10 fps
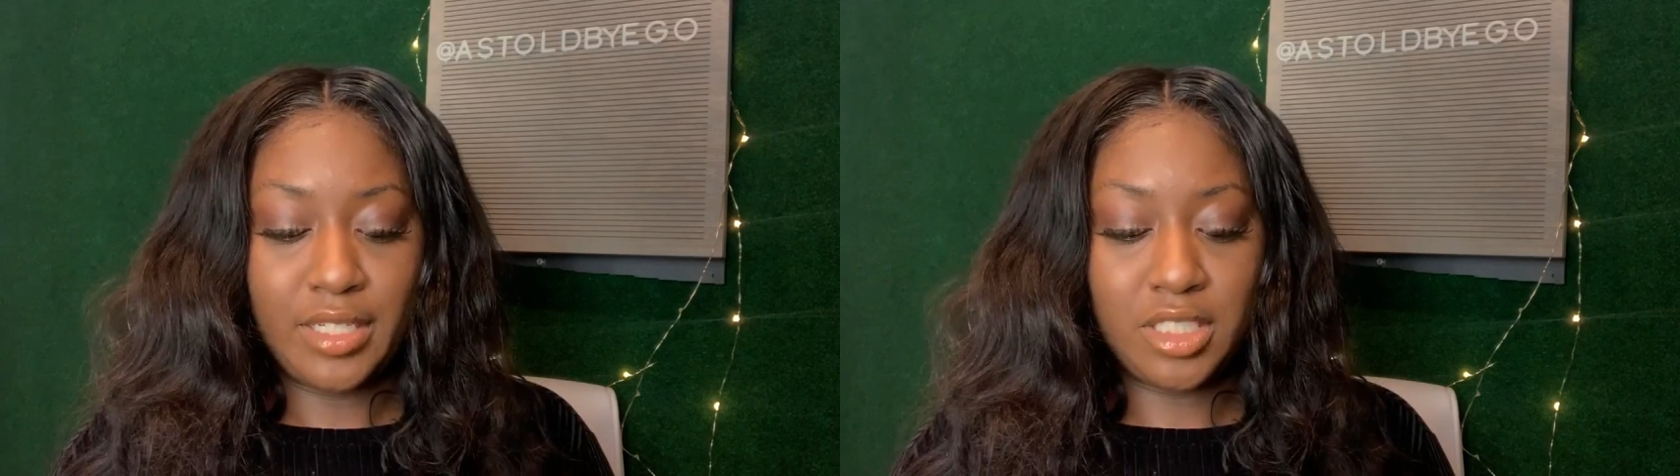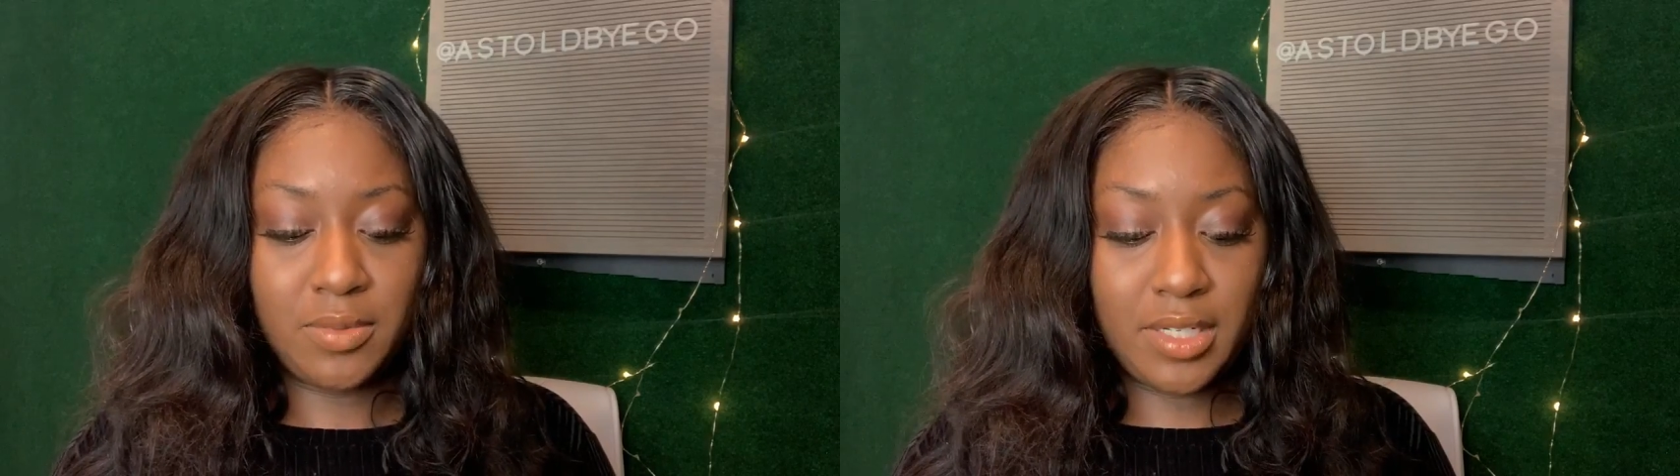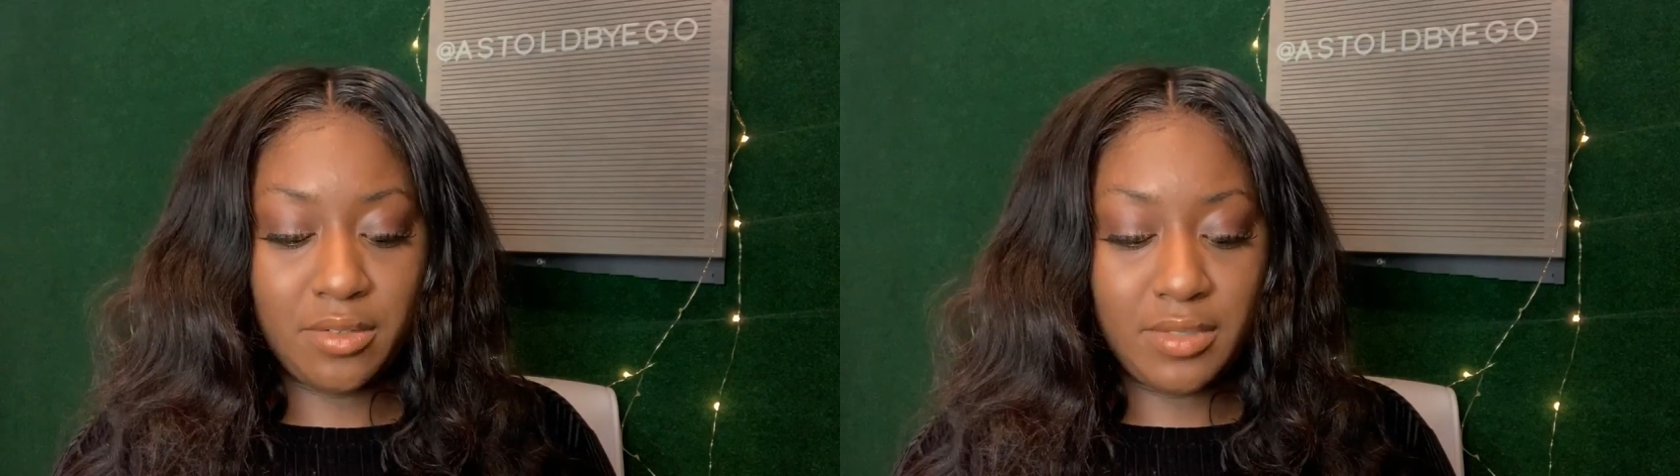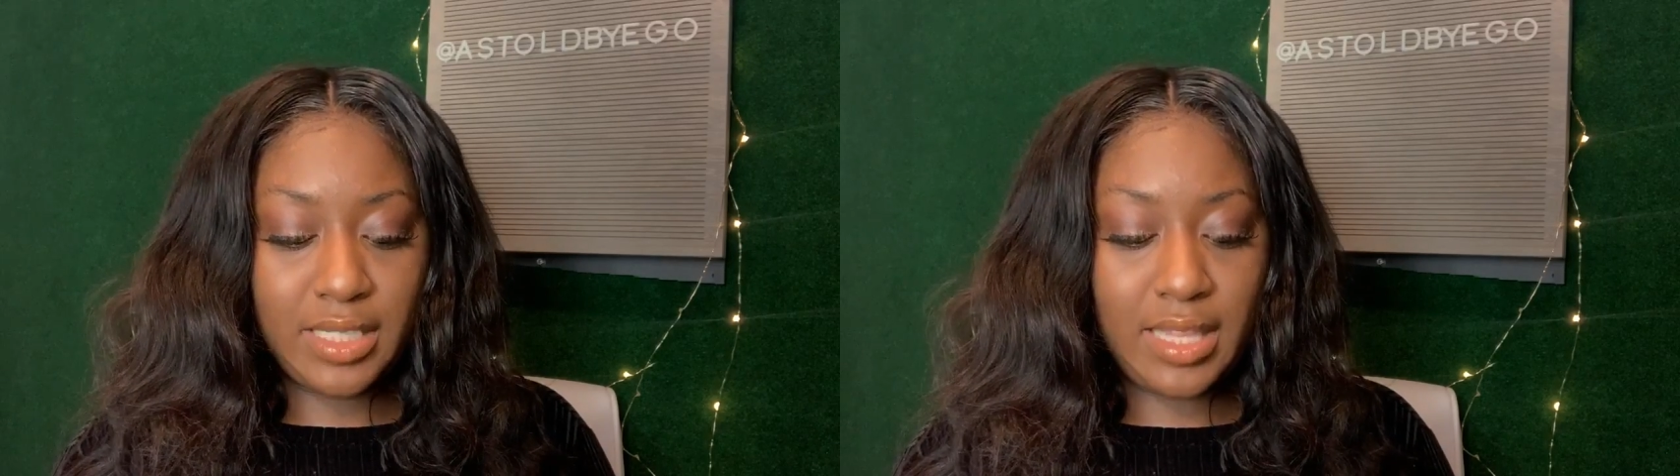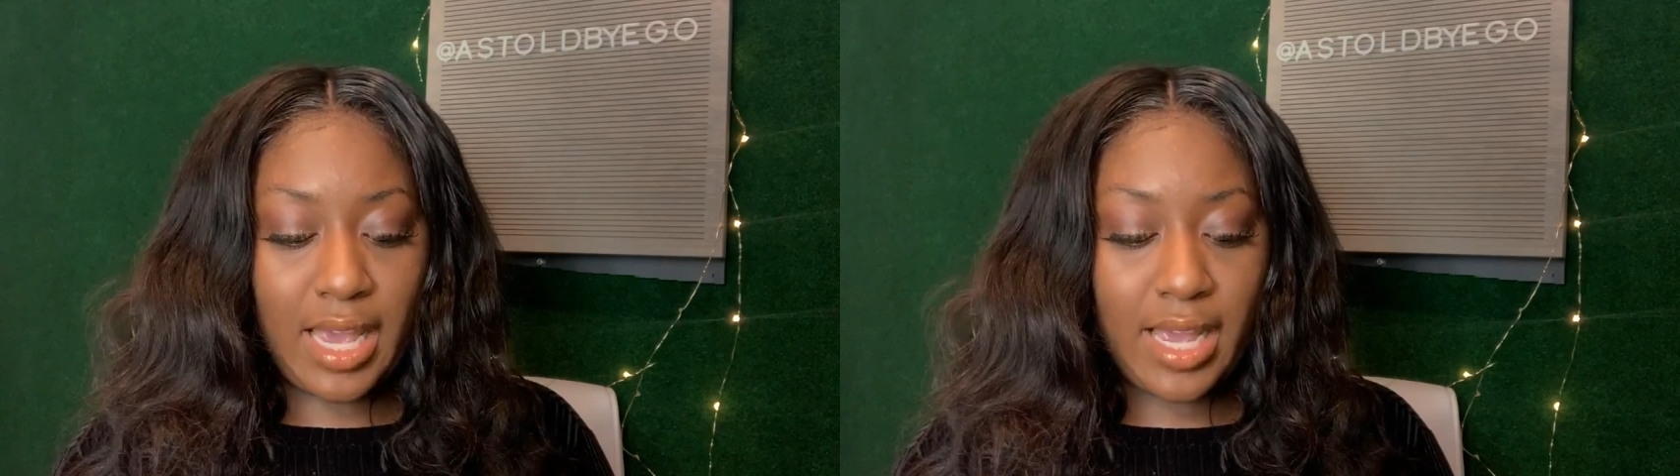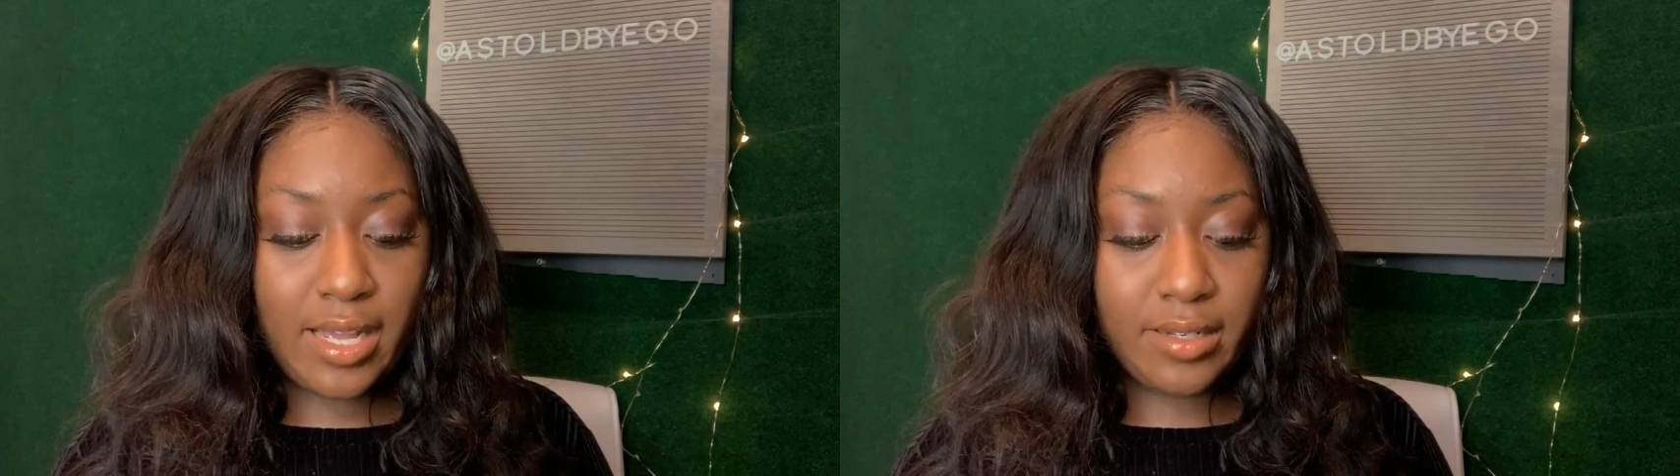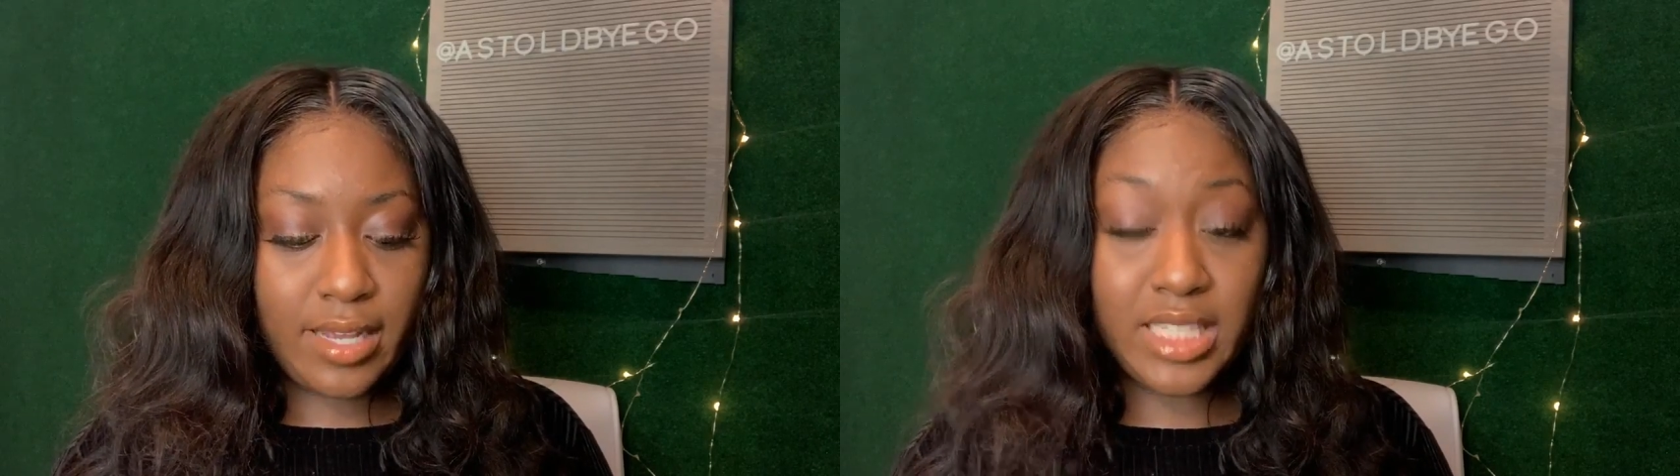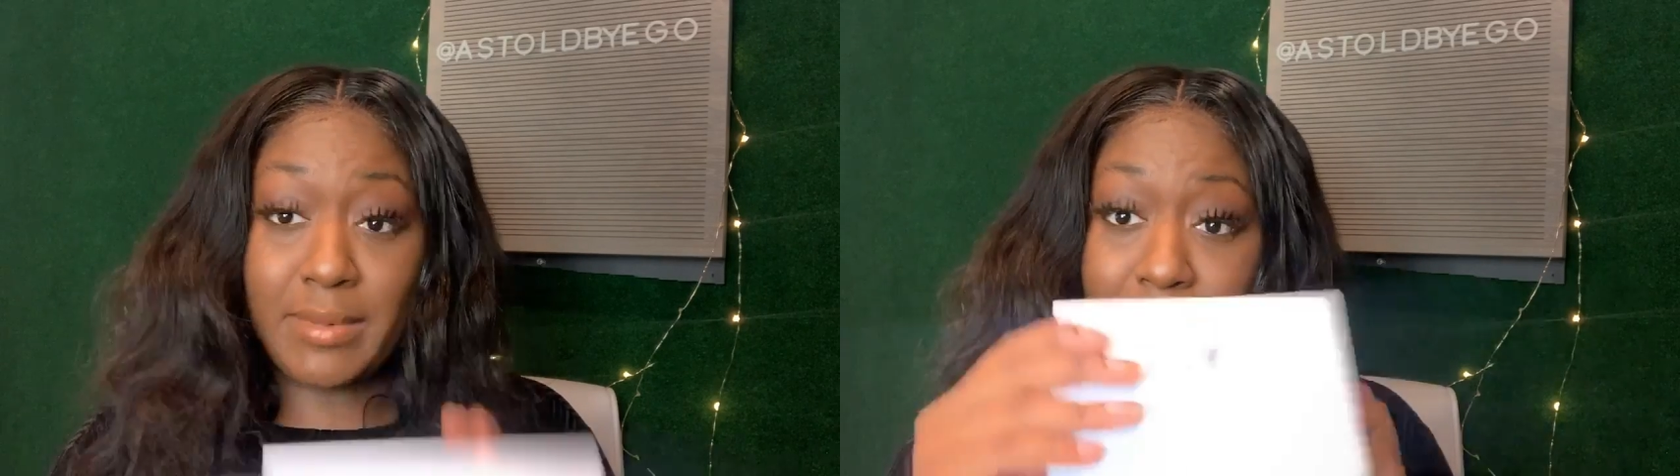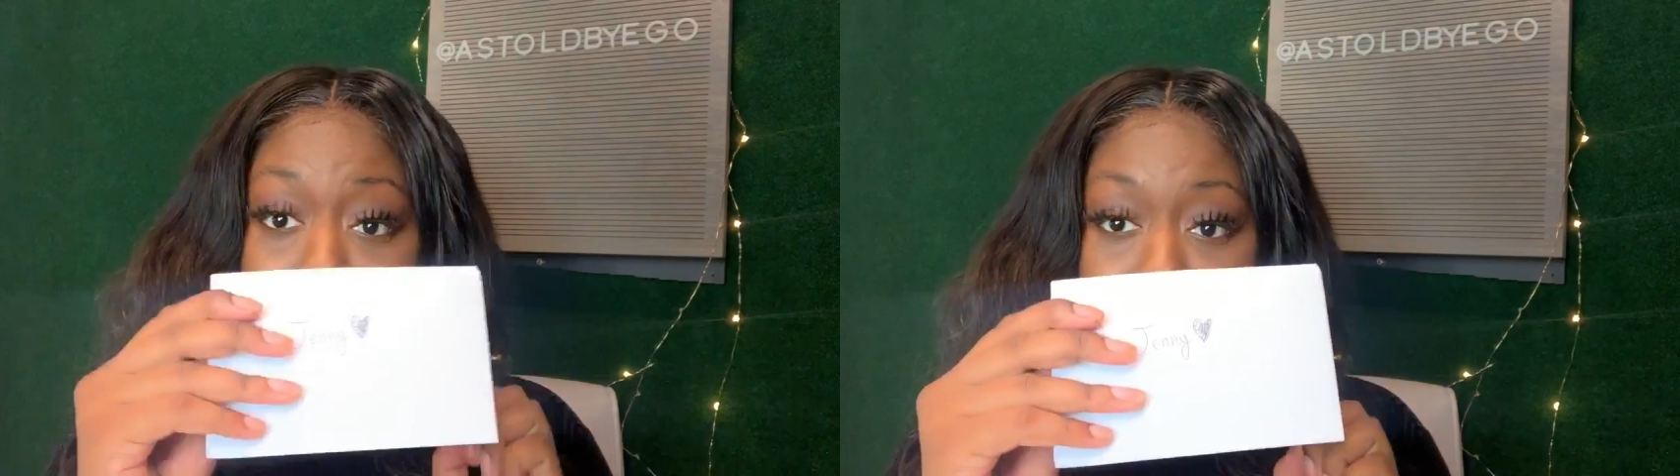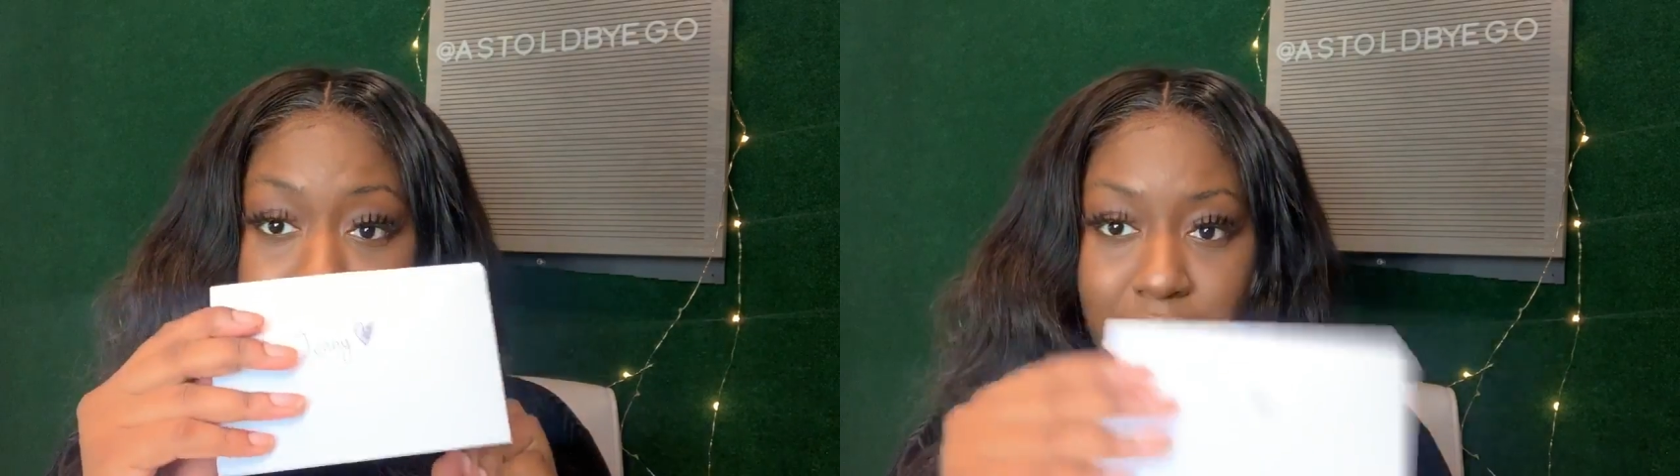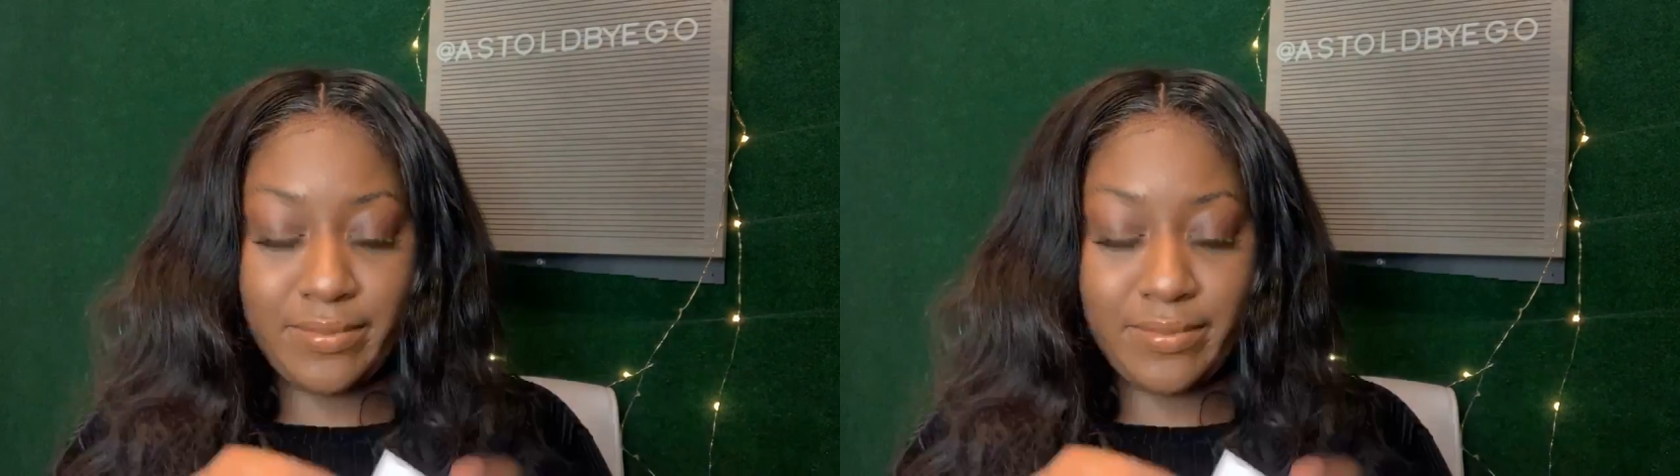so we can read that. It has my name on it.